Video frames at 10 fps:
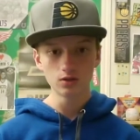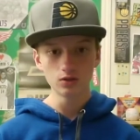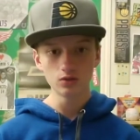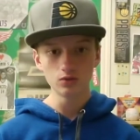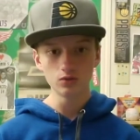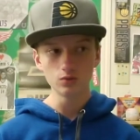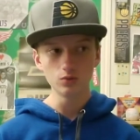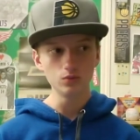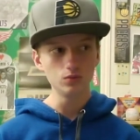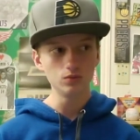
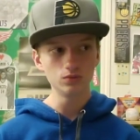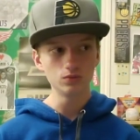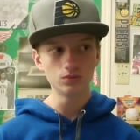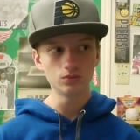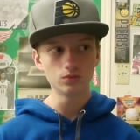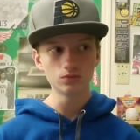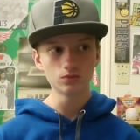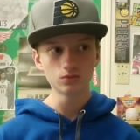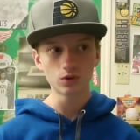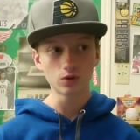you
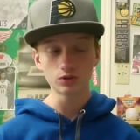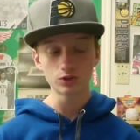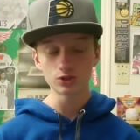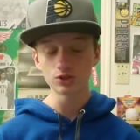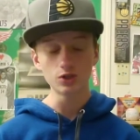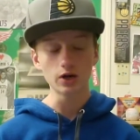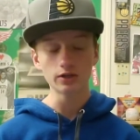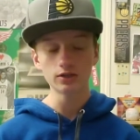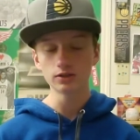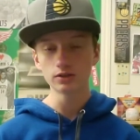are just
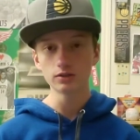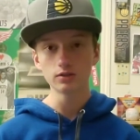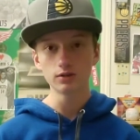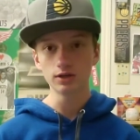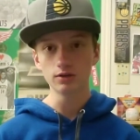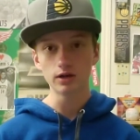stuck and you're